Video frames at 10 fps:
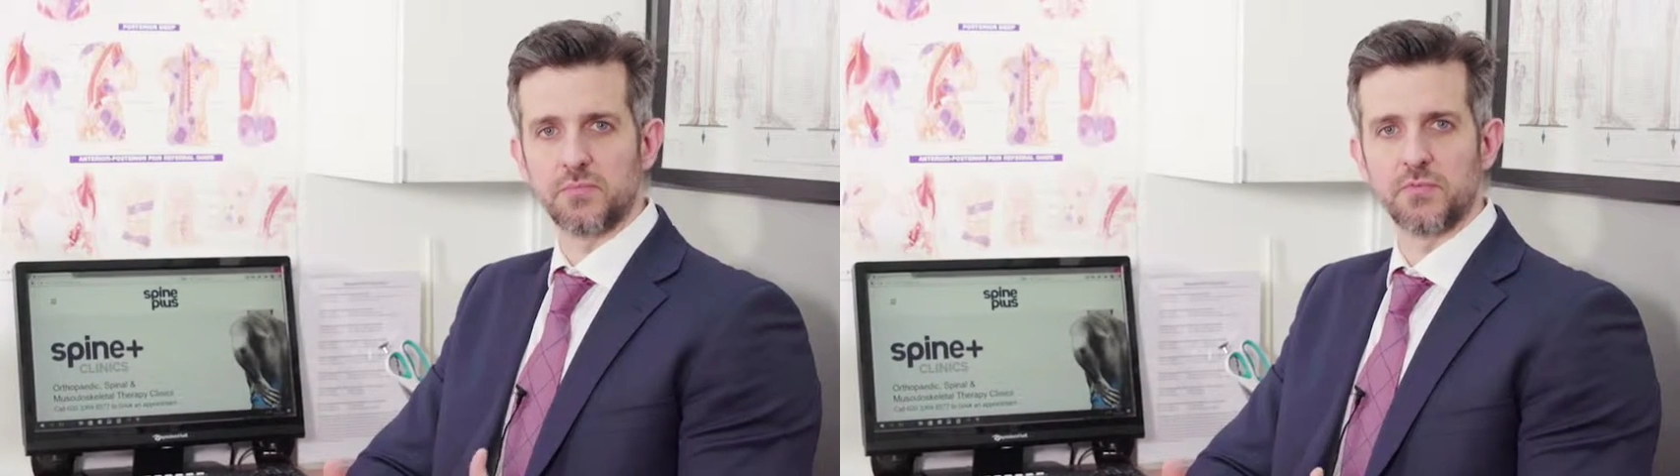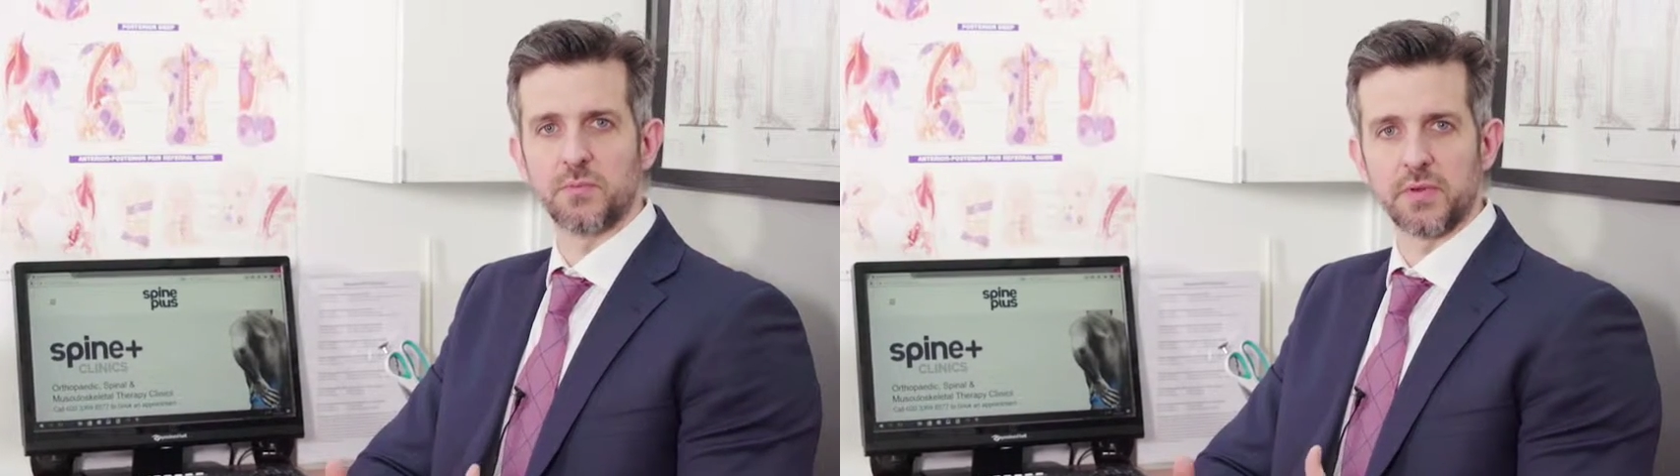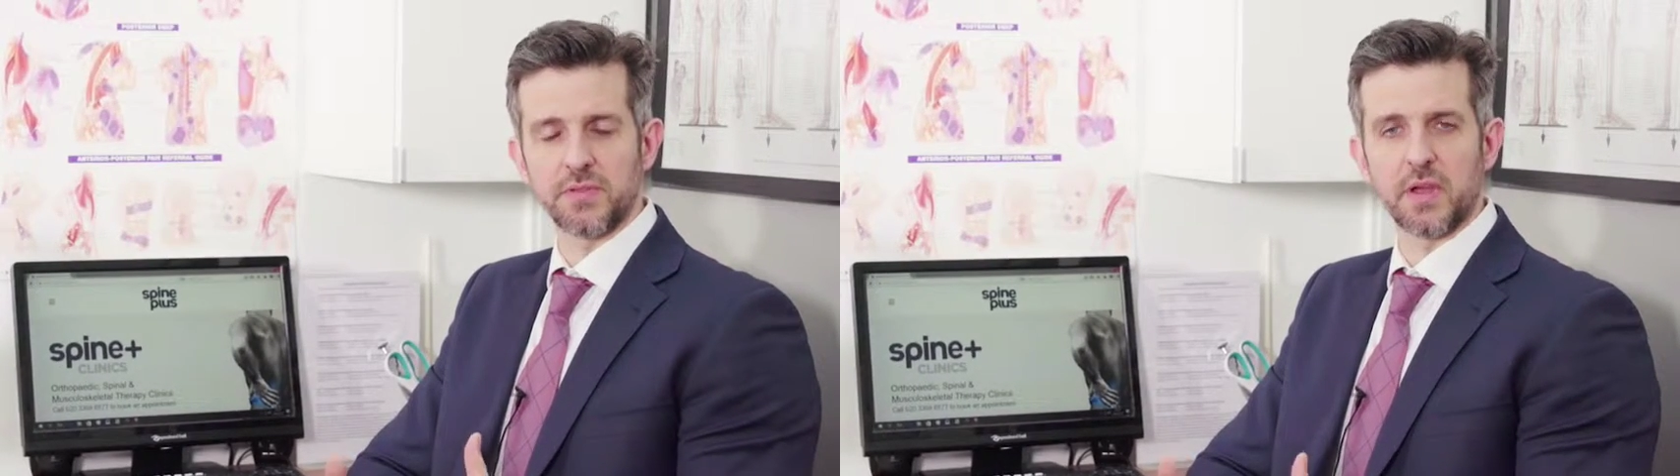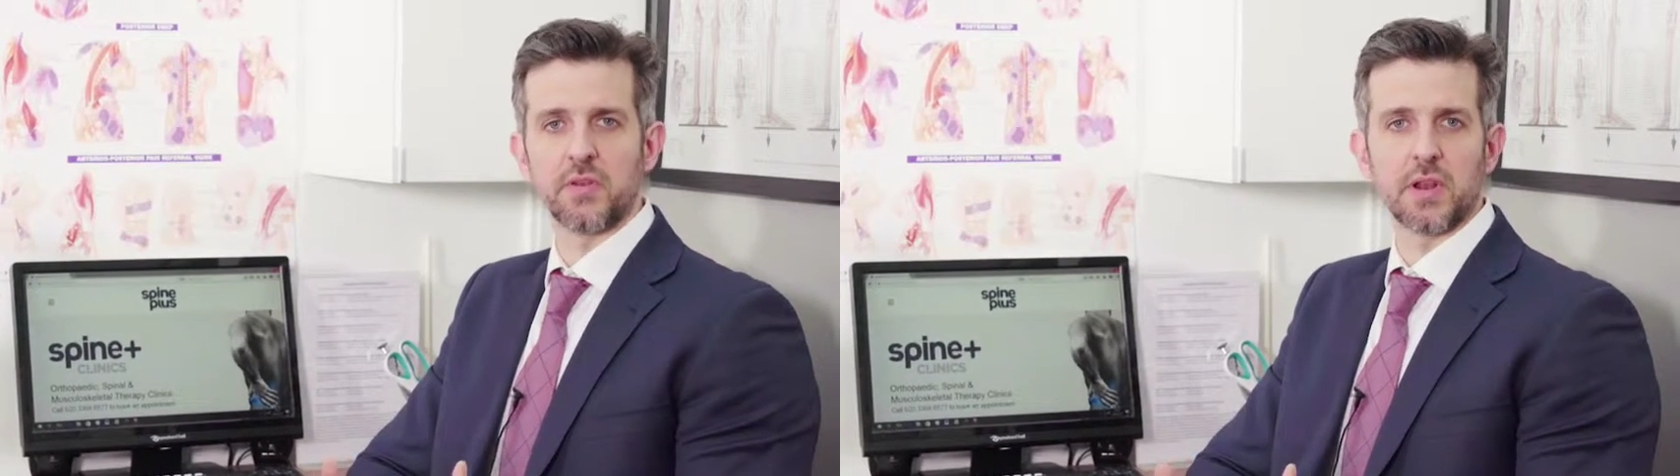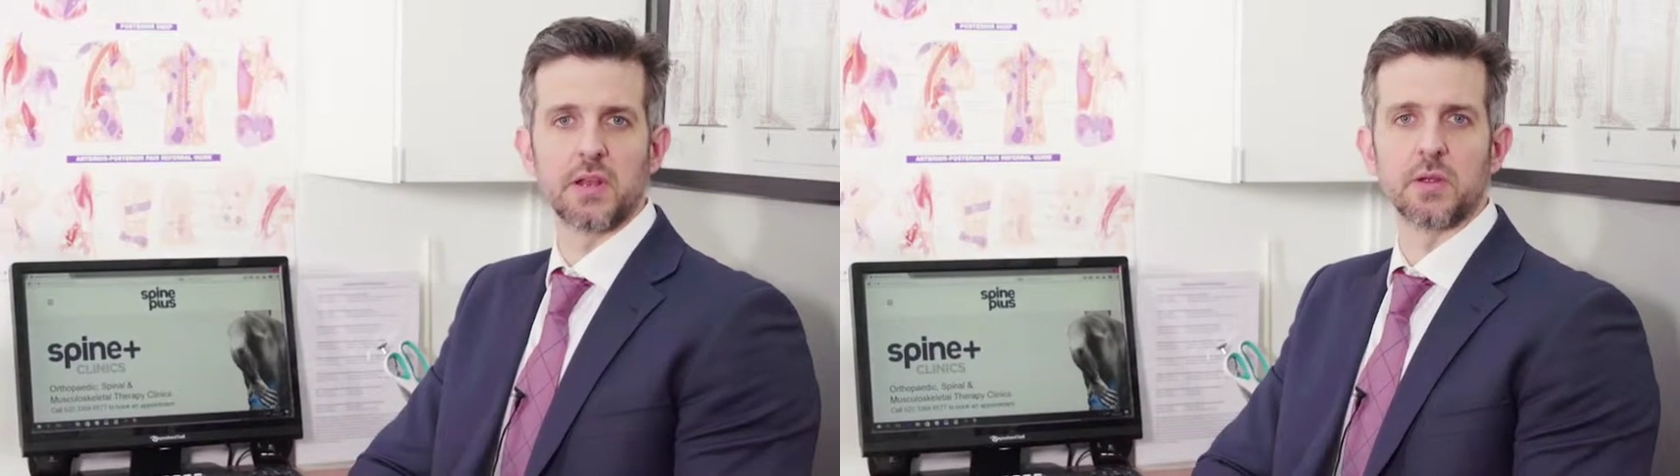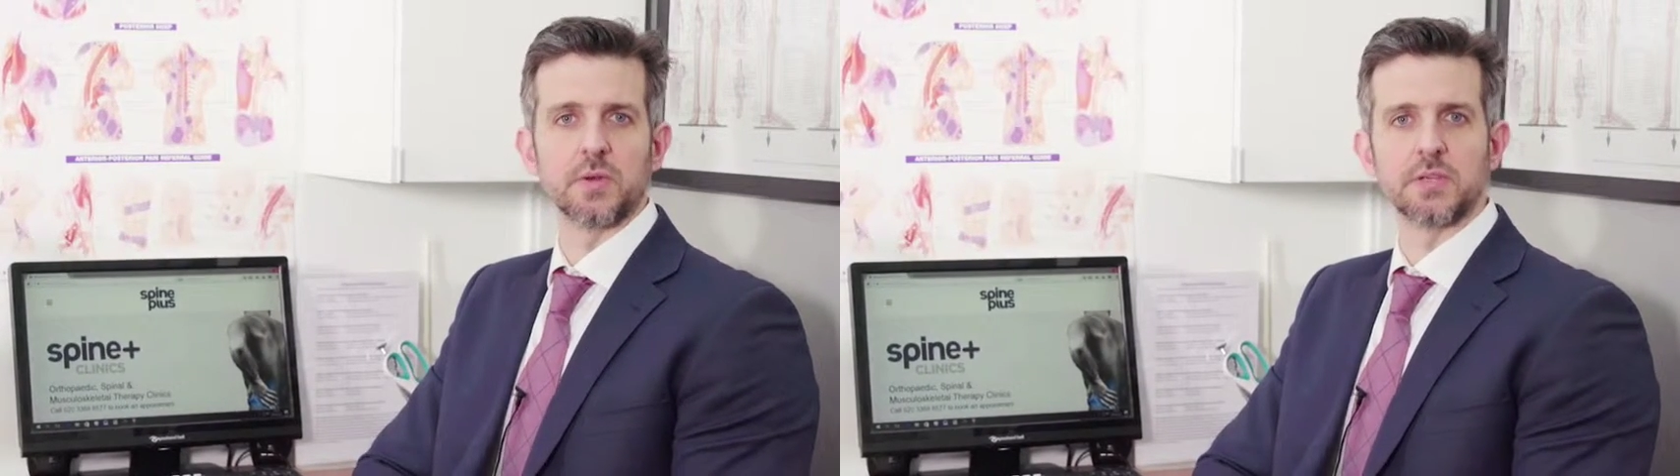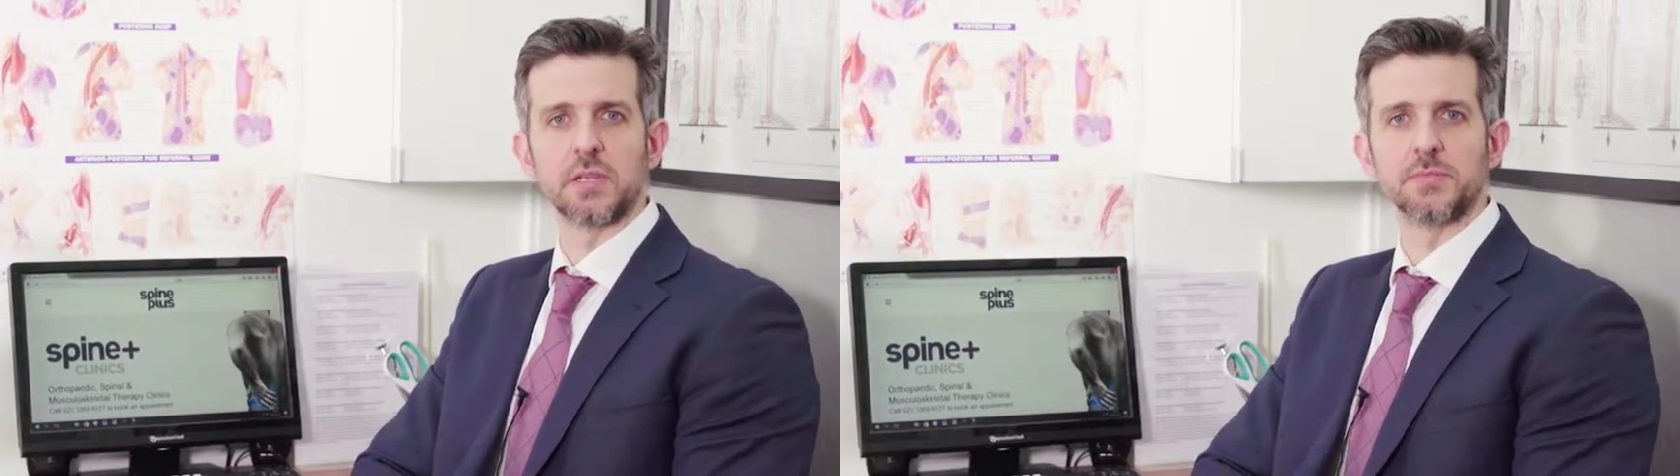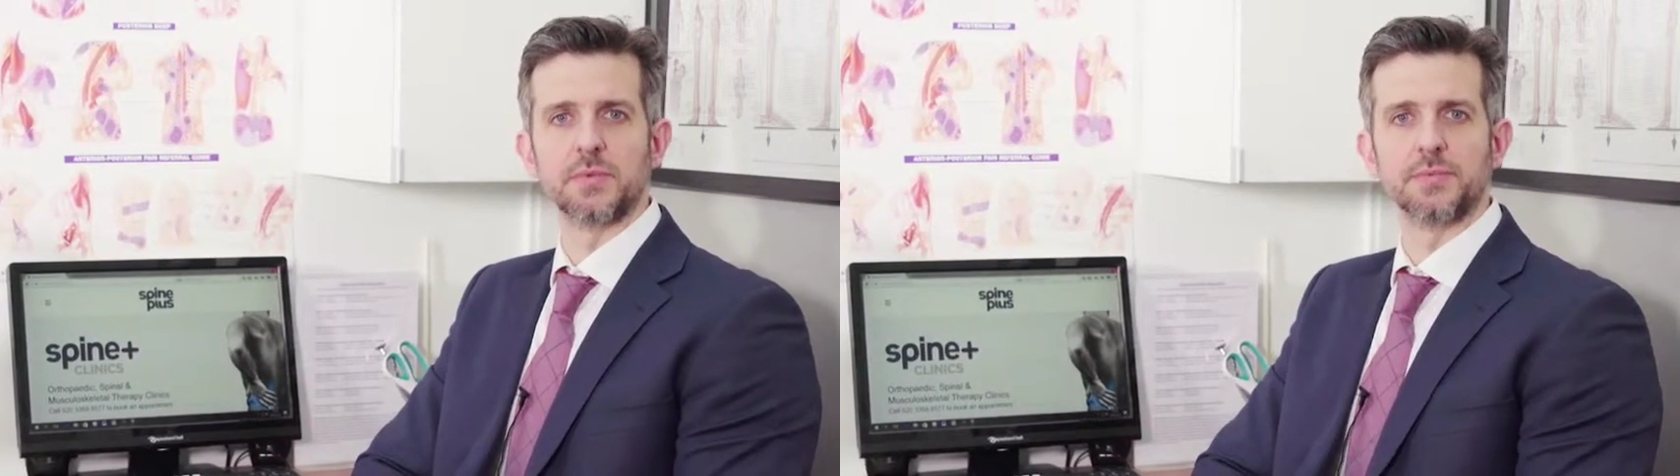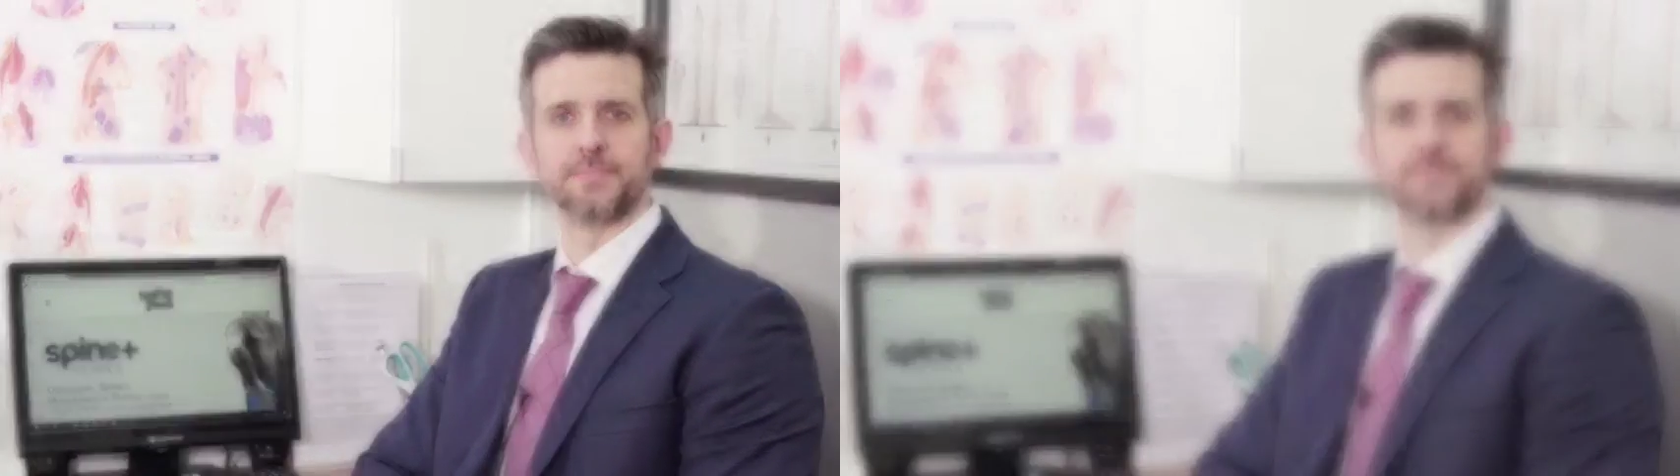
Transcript: from a thorough clinical assessment.